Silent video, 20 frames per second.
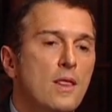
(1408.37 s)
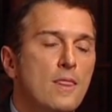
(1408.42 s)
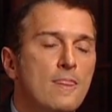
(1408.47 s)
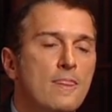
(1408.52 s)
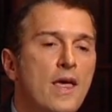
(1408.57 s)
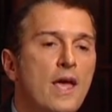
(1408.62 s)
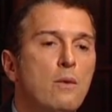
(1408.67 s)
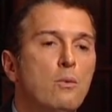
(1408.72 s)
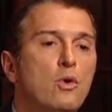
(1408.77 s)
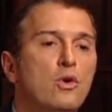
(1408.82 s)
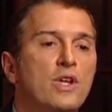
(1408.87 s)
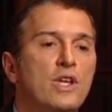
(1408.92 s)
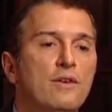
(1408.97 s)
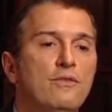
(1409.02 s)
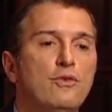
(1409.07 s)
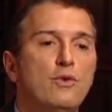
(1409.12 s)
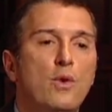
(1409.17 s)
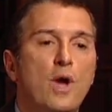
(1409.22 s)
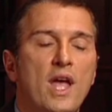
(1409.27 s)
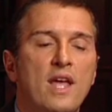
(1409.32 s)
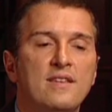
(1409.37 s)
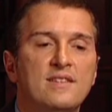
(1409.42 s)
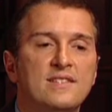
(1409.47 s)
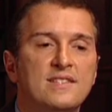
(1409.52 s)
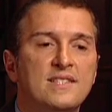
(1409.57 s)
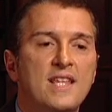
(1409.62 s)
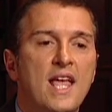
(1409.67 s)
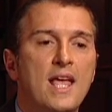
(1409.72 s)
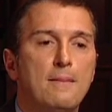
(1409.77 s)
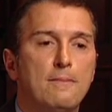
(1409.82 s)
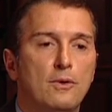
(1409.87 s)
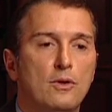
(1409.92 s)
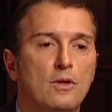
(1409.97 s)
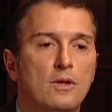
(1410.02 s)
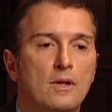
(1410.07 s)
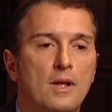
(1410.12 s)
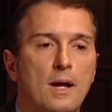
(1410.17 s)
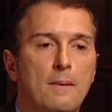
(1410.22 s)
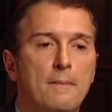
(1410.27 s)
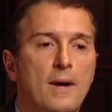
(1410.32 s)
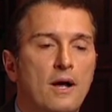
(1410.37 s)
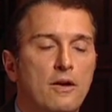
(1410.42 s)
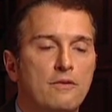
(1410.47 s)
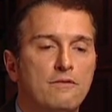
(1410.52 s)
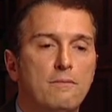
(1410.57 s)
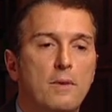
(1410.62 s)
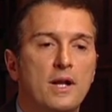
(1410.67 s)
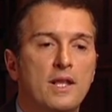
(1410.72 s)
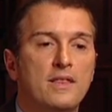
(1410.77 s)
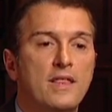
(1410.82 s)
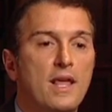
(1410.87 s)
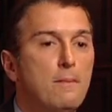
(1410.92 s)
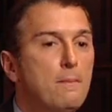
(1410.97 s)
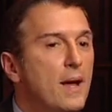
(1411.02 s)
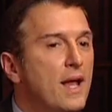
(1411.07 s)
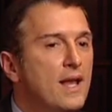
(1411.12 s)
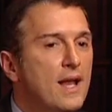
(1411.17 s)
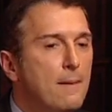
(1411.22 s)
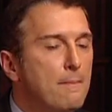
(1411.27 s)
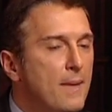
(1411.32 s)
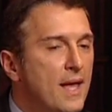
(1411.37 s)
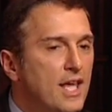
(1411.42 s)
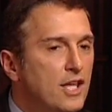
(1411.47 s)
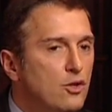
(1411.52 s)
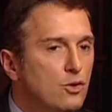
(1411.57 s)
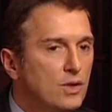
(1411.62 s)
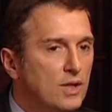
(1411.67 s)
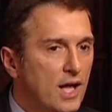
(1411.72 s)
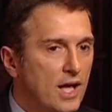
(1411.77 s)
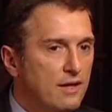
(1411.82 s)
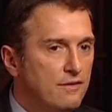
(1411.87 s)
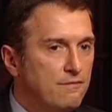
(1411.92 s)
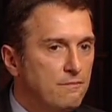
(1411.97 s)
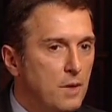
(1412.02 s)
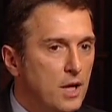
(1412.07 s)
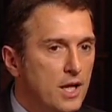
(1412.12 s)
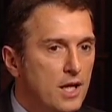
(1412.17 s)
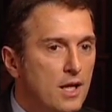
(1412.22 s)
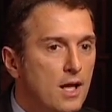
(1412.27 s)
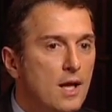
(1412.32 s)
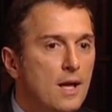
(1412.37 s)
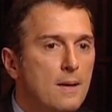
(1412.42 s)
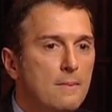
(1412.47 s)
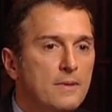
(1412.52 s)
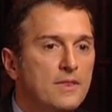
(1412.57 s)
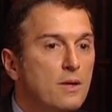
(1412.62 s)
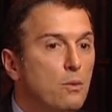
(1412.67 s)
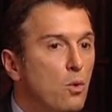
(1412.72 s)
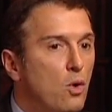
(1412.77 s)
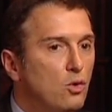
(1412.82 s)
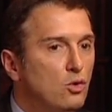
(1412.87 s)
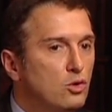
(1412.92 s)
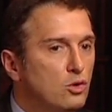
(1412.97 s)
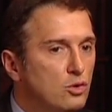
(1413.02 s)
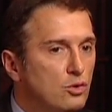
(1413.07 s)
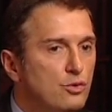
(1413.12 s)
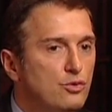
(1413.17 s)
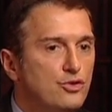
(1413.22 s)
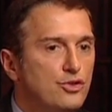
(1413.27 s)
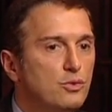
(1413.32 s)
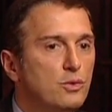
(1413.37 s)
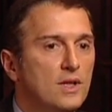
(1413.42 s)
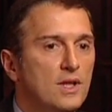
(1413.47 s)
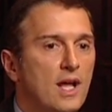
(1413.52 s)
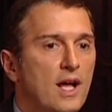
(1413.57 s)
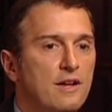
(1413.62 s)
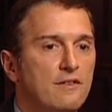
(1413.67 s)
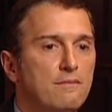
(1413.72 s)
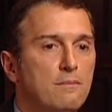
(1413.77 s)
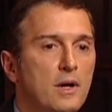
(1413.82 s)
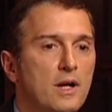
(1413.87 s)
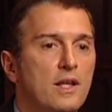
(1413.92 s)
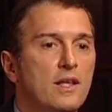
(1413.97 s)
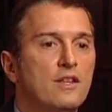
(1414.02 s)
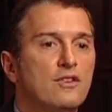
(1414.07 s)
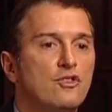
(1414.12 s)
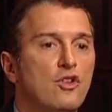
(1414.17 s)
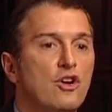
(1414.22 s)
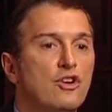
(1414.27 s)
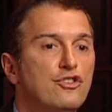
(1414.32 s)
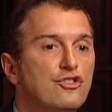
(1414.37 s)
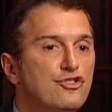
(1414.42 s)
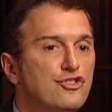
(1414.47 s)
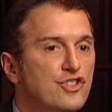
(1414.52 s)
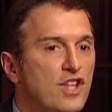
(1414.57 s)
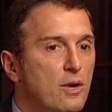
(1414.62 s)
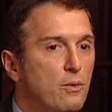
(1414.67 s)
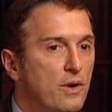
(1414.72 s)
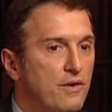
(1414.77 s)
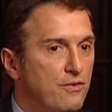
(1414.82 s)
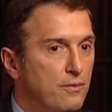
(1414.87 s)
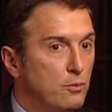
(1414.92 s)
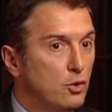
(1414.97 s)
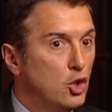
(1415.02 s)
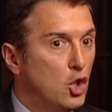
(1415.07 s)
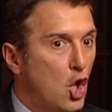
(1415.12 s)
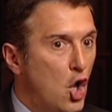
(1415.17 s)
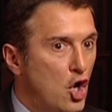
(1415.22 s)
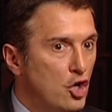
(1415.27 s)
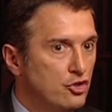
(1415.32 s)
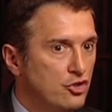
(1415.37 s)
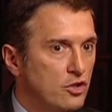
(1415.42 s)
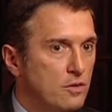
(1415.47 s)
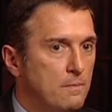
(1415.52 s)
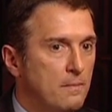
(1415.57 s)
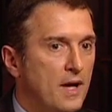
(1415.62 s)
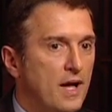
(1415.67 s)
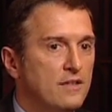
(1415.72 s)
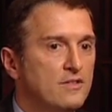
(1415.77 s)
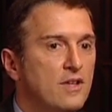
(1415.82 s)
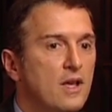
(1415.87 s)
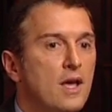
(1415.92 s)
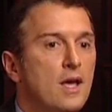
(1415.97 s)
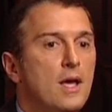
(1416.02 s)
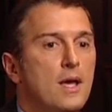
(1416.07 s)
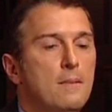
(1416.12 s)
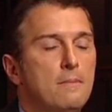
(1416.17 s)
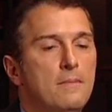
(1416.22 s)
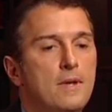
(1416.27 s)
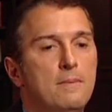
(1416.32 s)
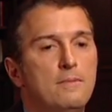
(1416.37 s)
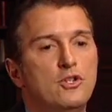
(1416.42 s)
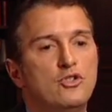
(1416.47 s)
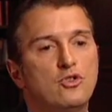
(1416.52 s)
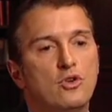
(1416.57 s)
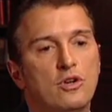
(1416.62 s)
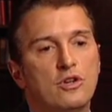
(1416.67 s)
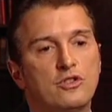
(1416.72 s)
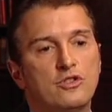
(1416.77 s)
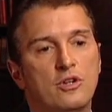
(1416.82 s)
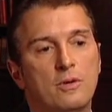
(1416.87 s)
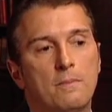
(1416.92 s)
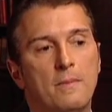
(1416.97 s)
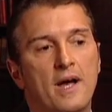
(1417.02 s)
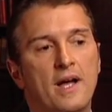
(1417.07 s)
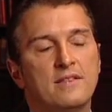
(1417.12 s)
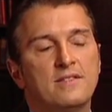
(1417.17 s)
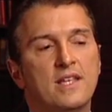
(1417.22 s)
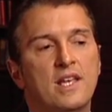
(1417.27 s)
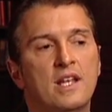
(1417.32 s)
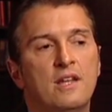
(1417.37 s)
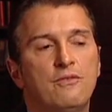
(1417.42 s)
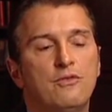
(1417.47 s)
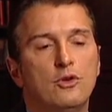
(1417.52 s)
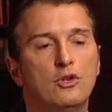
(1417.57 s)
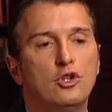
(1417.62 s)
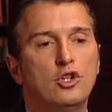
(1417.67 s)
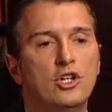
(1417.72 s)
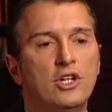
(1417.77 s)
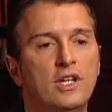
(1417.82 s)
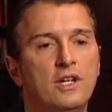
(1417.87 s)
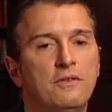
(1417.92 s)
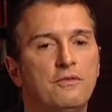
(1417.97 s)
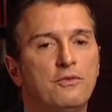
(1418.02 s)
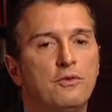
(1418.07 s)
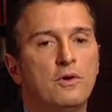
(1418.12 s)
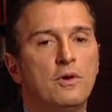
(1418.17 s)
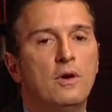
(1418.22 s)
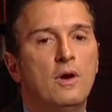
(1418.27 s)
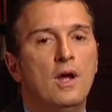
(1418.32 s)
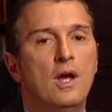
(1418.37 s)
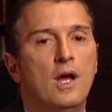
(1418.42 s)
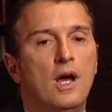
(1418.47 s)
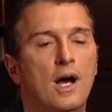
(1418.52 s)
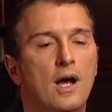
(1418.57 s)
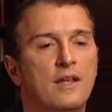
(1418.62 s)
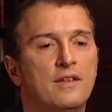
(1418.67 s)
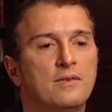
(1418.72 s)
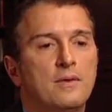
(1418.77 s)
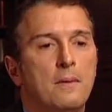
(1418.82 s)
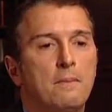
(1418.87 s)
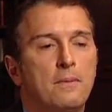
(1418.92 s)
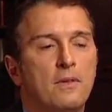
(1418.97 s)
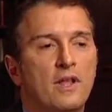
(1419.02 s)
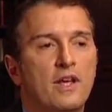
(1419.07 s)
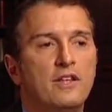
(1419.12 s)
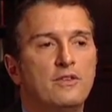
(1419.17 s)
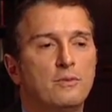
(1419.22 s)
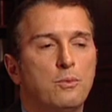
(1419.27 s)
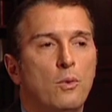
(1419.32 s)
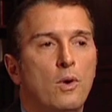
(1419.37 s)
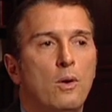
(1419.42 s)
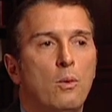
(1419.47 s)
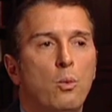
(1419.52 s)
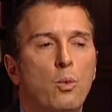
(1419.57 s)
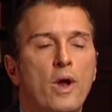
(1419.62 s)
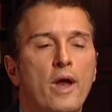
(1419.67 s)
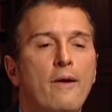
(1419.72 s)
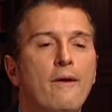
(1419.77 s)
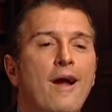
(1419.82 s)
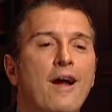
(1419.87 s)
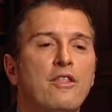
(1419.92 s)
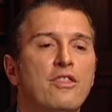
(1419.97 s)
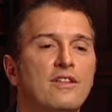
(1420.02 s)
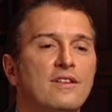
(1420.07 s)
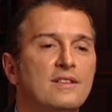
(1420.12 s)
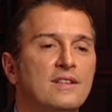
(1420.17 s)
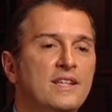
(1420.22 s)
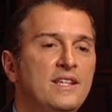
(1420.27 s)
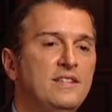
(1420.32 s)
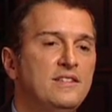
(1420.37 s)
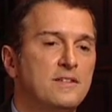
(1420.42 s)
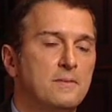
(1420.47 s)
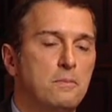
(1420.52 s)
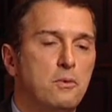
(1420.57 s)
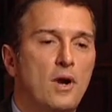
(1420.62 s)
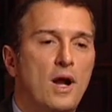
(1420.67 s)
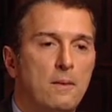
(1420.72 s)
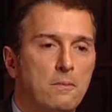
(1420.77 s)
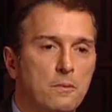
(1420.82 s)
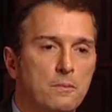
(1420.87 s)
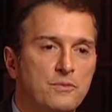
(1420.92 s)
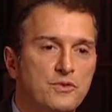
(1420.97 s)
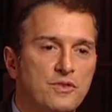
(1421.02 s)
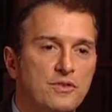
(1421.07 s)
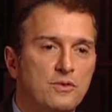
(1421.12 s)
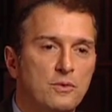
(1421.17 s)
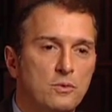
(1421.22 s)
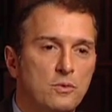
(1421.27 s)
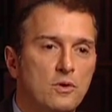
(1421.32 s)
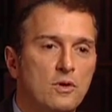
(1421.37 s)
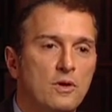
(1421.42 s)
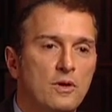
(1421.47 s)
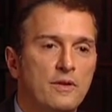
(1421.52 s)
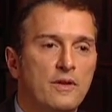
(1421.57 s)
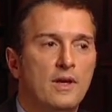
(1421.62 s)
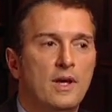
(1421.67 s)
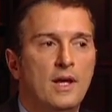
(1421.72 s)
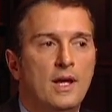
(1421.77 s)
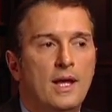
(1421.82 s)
they will give you a stable amount of money. They may not make you a lot of money, they won't lose you a lot of money as long as you stay away from long term bonds, maybe shorter term bonds. And if you're looking for a, a place where where are the least problems in the world?